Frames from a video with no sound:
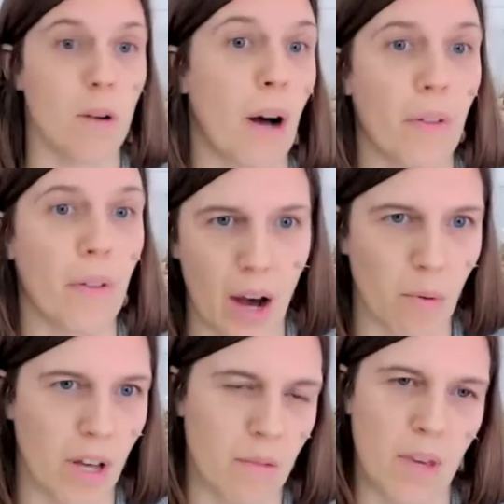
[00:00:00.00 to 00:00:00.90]
about that
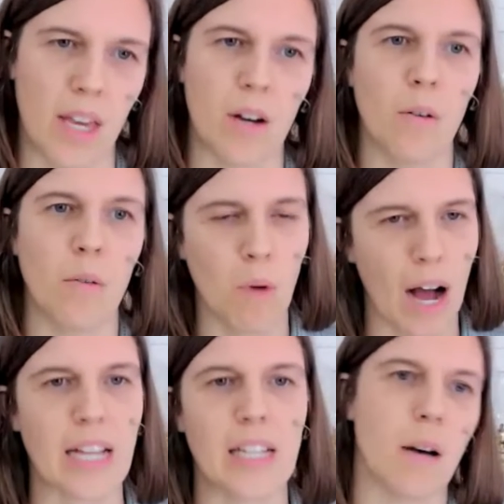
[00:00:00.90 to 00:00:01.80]
with me
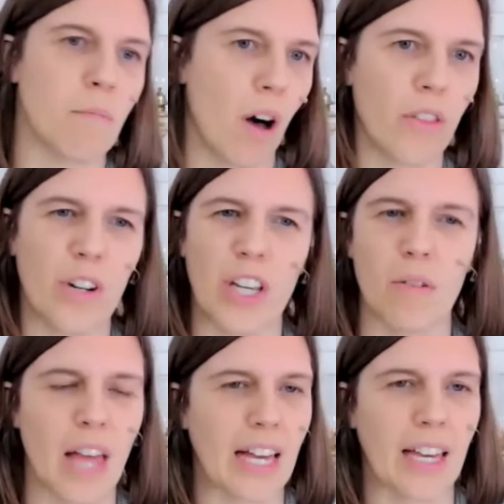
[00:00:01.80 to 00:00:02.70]
why yeah. is that bothering
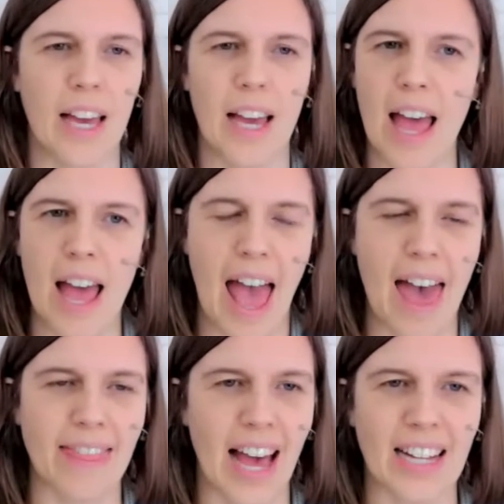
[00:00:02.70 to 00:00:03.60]
you like
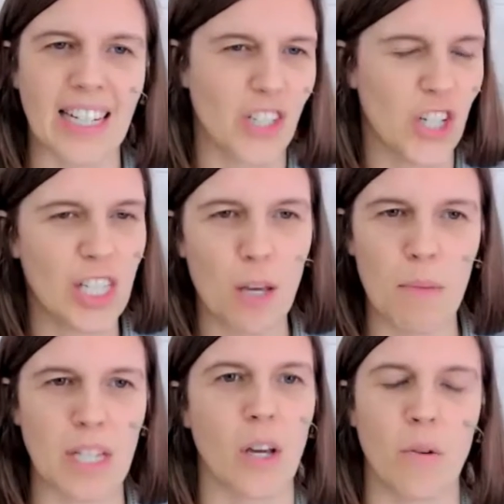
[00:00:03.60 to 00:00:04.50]
and that just can
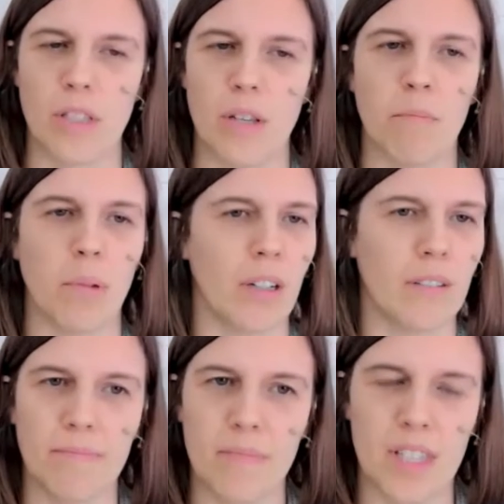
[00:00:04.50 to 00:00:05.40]
be so simple
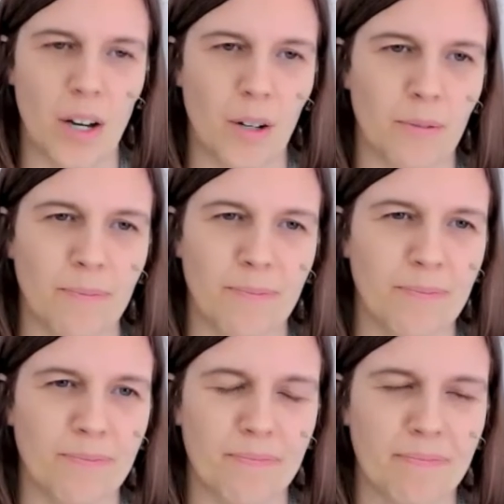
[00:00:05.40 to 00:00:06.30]
so
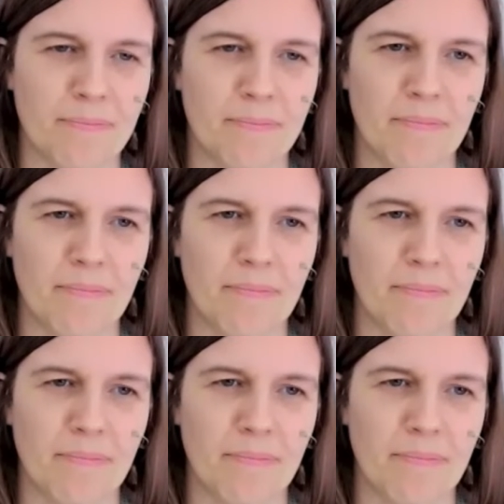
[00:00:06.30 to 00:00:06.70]
Love it.